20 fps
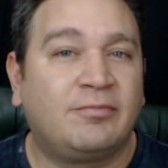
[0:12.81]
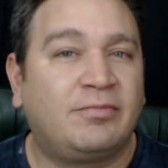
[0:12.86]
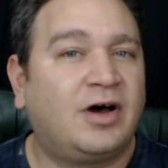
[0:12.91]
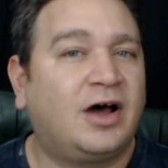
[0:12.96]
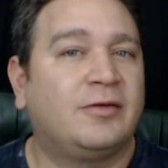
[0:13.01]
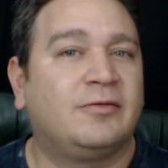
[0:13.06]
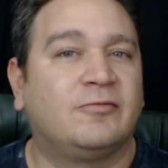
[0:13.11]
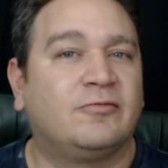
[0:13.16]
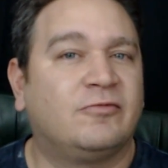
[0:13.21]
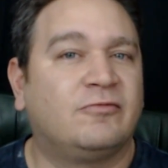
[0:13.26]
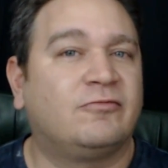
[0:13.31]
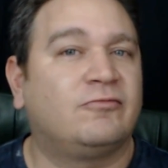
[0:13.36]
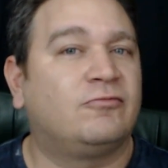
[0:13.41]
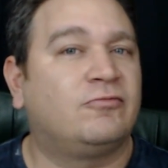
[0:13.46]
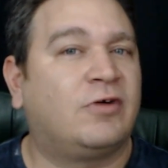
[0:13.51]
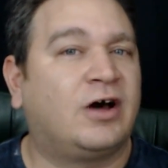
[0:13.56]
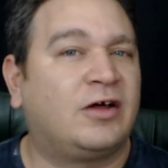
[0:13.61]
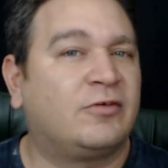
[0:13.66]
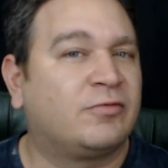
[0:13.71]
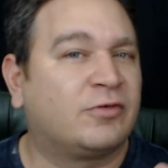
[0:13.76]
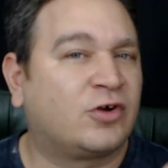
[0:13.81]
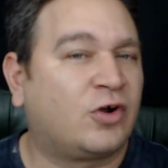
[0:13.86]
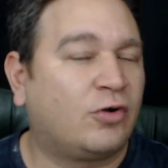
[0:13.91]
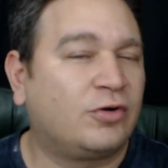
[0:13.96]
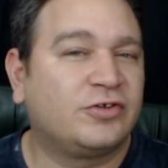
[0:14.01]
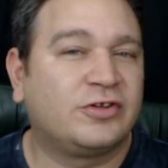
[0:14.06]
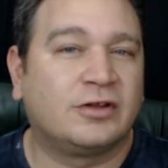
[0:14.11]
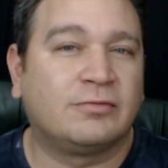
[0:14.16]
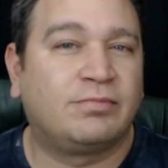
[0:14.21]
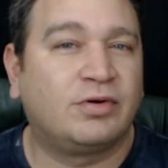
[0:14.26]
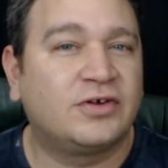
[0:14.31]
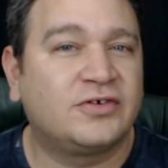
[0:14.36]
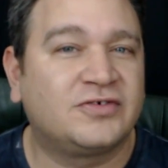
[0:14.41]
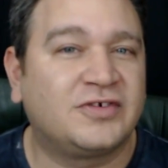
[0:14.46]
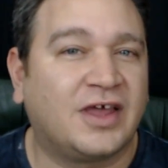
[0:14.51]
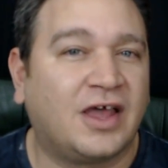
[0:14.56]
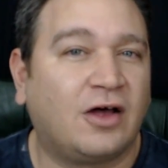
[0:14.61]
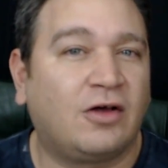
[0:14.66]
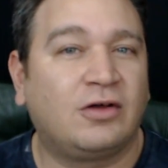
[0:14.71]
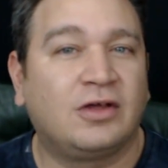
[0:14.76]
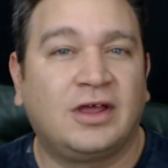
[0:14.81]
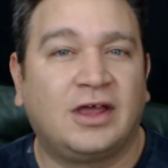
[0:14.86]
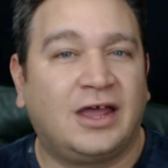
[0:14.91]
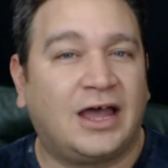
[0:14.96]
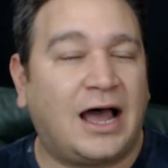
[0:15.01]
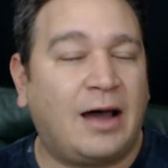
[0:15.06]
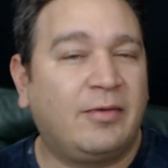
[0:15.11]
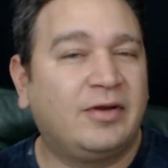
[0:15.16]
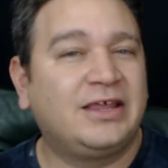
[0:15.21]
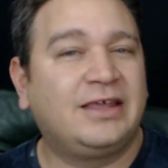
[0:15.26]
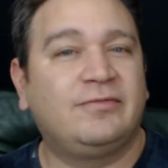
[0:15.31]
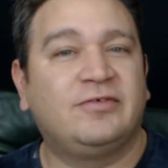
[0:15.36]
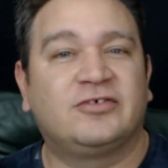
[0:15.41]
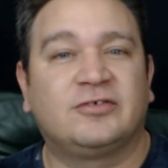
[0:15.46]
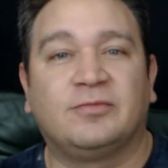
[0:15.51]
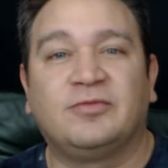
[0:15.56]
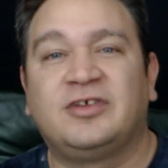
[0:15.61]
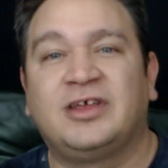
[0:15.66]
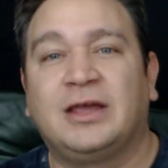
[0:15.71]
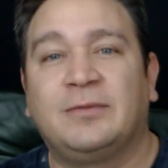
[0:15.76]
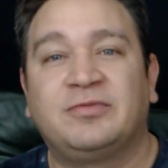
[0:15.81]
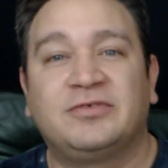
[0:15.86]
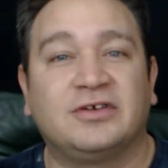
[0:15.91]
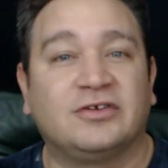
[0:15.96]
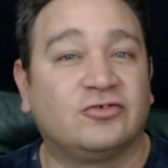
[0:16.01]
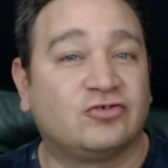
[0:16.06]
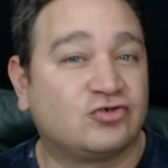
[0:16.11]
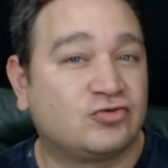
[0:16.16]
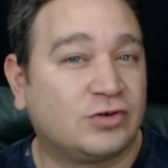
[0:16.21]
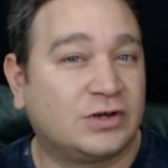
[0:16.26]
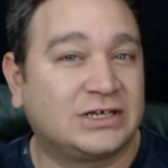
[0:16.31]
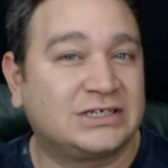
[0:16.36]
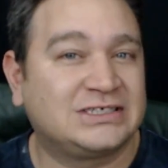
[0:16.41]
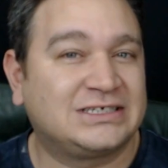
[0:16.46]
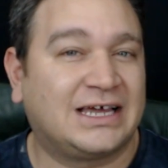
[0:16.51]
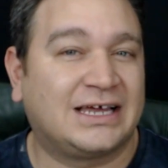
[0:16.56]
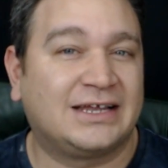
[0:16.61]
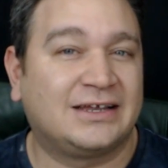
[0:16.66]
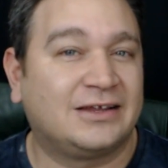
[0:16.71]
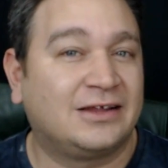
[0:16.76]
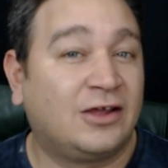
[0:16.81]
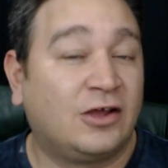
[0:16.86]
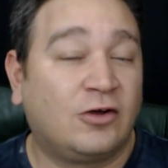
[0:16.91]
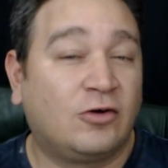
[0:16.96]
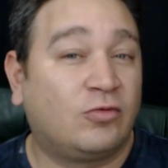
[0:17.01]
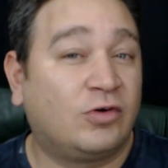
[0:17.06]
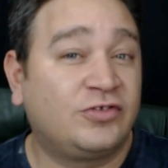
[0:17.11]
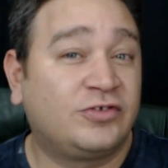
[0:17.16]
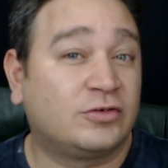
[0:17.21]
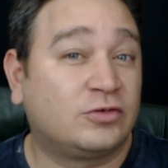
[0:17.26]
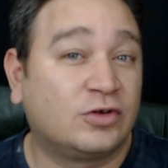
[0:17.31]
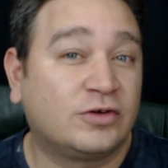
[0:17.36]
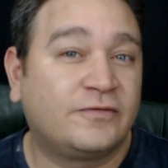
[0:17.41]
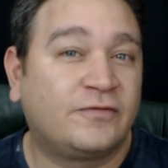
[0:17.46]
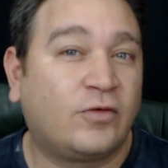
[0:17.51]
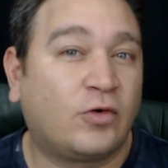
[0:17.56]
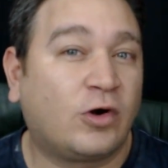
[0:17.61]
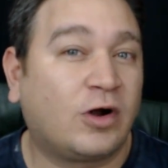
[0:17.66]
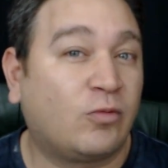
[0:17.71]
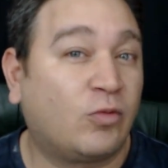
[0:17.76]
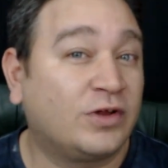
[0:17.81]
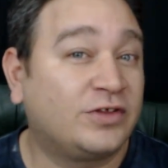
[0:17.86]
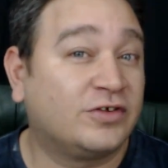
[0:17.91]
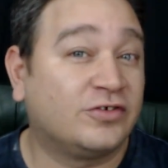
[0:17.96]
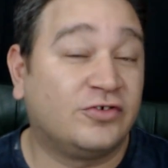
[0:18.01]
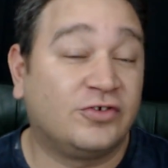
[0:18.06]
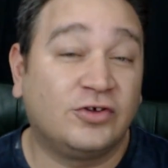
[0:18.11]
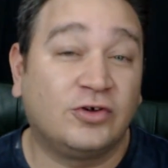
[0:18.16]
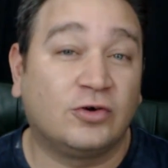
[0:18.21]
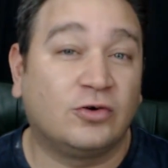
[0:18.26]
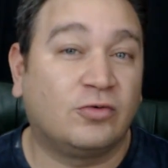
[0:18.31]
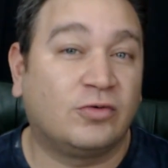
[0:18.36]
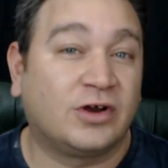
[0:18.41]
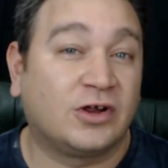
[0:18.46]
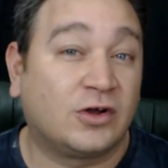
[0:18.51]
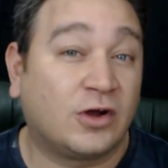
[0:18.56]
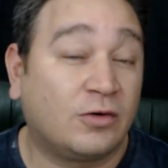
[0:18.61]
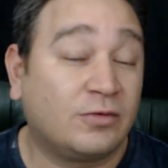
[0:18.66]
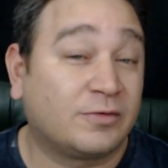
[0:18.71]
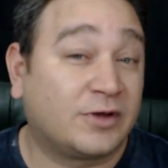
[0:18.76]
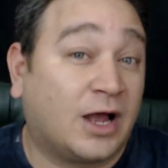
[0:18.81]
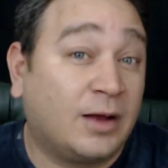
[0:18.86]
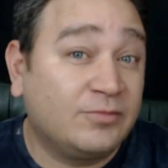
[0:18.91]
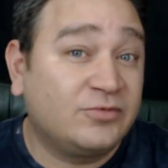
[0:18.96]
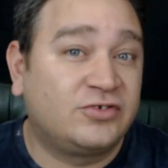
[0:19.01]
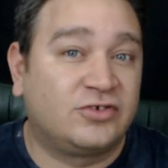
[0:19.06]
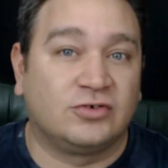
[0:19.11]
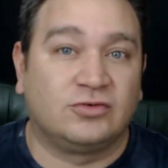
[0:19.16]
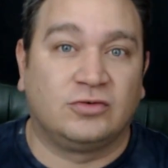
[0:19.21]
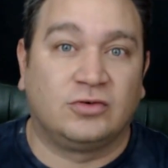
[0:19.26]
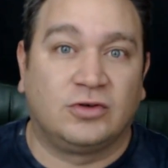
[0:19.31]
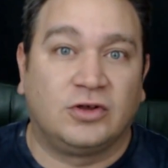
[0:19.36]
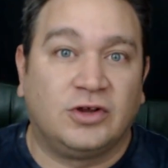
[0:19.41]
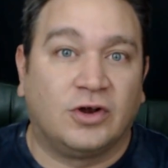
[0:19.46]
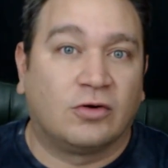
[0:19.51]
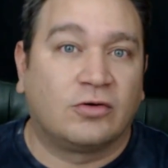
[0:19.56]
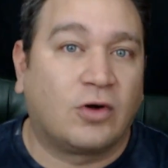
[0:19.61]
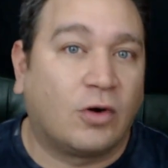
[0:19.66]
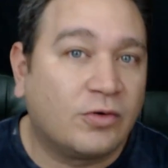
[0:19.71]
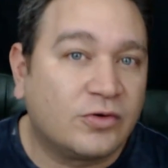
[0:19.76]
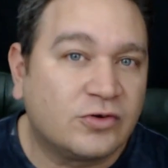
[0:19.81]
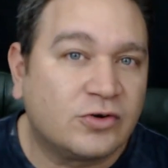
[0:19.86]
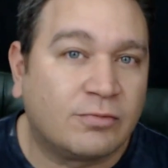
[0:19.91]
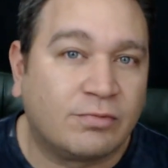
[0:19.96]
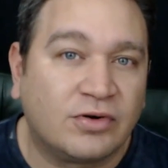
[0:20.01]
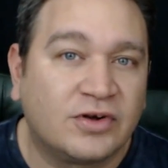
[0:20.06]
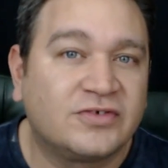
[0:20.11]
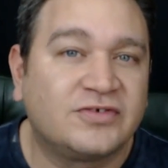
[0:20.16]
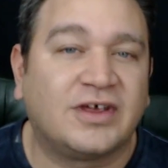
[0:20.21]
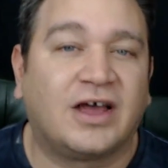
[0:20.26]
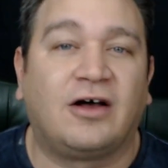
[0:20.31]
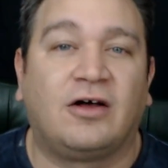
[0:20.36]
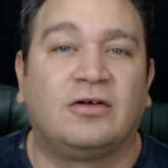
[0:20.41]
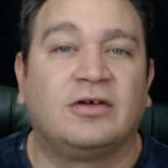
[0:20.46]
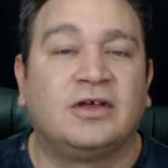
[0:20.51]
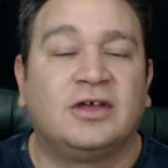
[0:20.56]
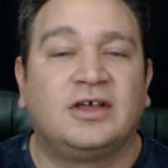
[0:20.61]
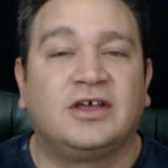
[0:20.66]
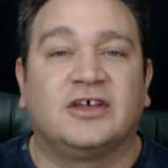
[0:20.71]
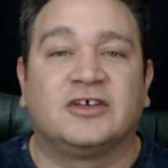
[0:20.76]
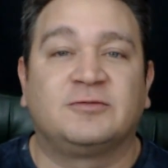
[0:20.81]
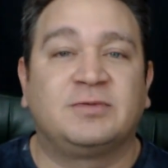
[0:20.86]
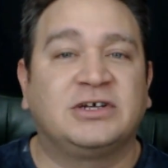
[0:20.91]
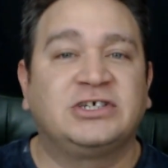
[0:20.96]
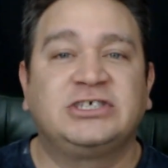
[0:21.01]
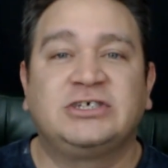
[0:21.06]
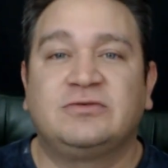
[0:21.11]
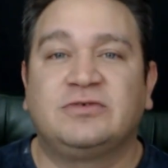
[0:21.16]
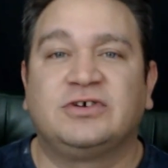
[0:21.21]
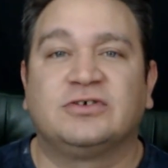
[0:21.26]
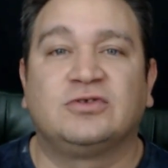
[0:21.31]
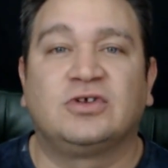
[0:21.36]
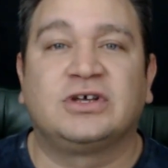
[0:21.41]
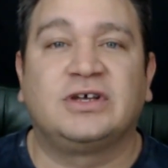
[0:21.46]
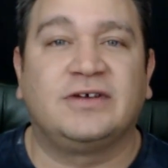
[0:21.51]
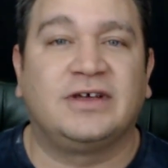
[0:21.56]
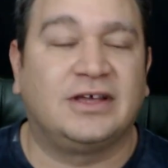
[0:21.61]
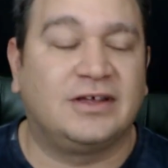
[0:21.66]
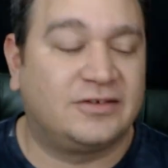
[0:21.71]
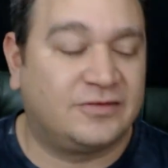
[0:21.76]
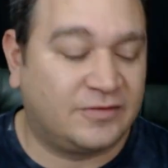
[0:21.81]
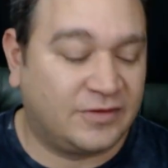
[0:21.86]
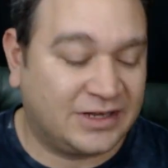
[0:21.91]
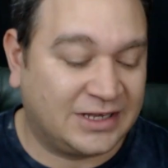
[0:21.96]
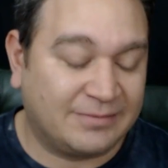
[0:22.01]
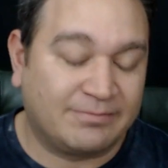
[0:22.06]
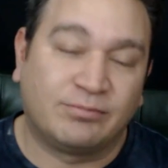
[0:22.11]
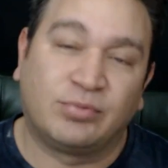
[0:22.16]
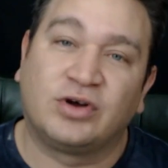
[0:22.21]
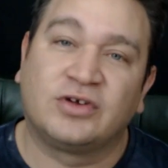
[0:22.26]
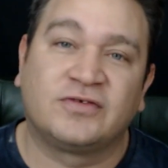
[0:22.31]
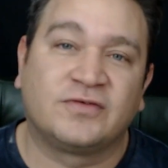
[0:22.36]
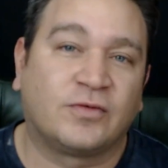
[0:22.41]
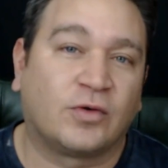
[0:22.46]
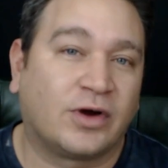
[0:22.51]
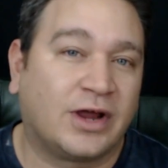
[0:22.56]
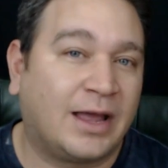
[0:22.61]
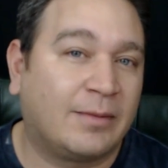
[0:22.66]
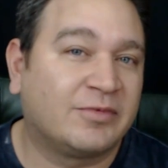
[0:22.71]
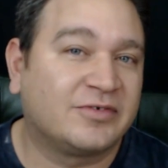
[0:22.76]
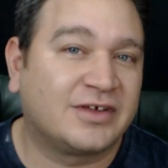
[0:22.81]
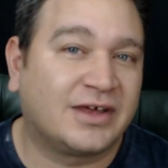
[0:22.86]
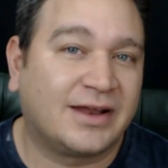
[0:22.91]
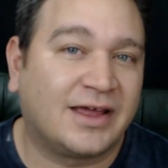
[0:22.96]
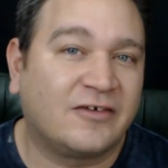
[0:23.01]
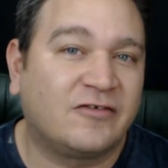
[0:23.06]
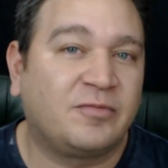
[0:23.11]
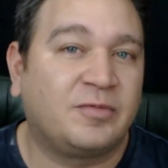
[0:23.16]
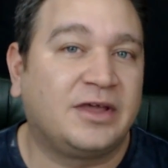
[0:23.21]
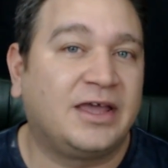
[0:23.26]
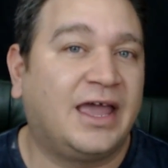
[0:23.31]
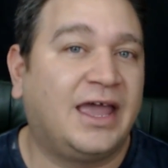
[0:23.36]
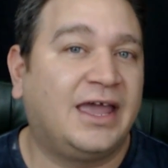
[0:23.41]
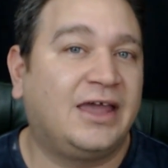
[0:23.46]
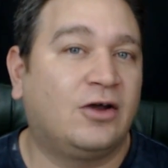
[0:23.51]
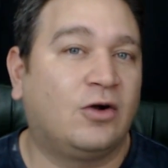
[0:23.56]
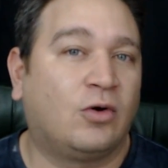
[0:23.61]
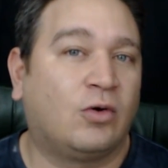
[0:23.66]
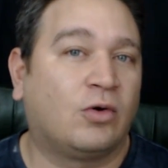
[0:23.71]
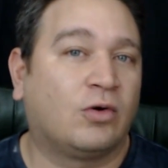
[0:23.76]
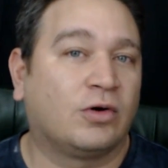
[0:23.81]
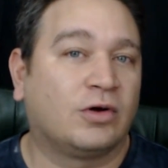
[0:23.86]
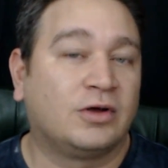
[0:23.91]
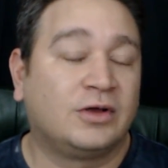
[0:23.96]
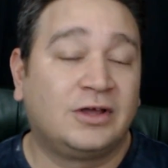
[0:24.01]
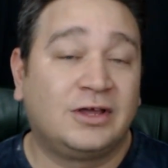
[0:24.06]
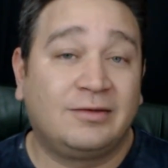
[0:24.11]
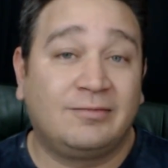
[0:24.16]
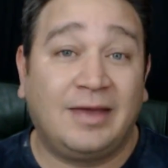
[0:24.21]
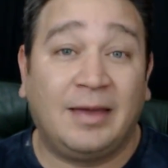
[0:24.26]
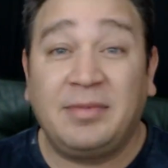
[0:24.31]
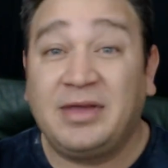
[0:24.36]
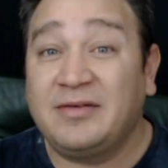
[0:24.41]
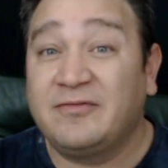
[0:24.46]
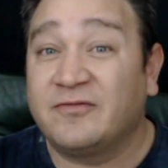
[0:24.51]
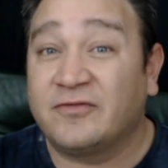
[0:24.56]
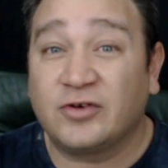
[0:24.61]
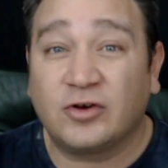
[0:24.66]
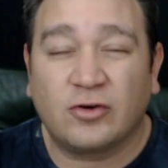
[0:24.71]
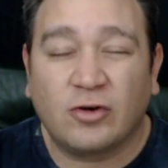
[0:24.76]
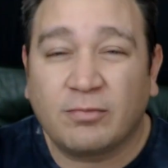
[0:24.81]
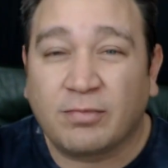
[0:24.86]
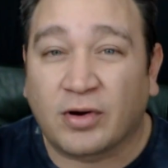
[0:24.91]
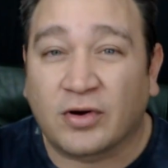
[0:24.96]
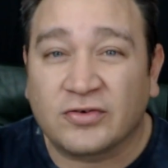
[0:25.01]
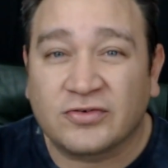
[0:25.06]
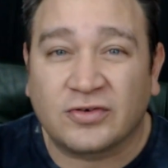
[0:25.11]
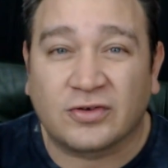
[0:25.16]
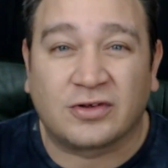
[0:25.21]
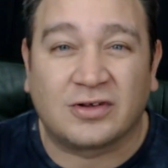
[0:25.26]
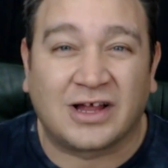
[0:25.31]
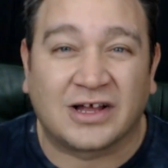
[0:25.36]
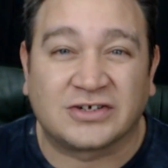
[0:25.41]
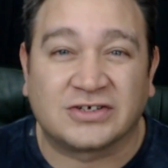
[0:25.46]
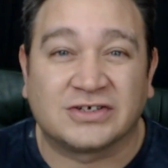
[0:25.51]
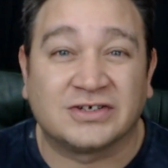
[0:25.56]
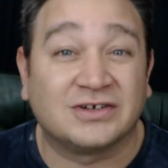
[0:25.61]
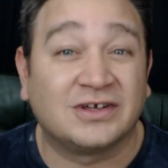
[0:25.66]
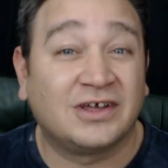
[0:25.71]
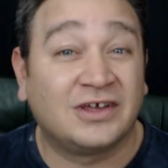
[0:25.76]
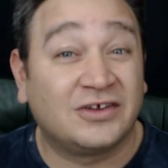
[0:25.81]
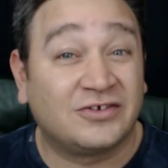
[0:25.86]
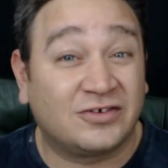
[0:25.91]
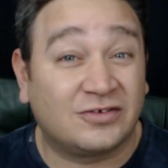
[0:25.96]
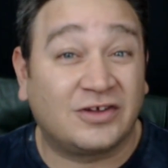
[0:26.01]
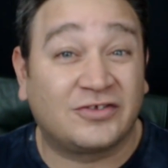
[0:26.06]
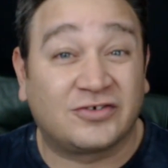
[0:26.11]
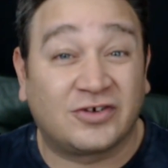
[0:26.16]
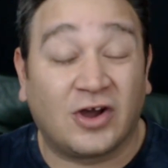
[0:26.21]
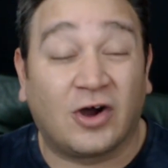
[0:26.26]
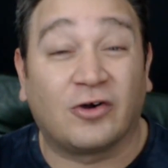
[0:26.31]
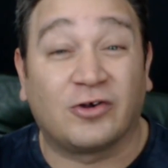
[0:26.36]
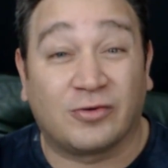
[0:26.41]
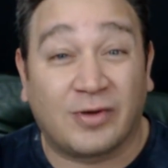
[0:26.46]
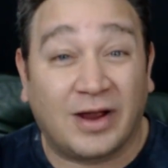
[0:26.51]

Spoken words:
But while we're going to the book sale, I'm going to give you some tips and tricks on what to look for, what to do when it comes to going to a book sale, especially when you're looking to get books for Amazon FBA or maybe even for your own personal collection. So let's go.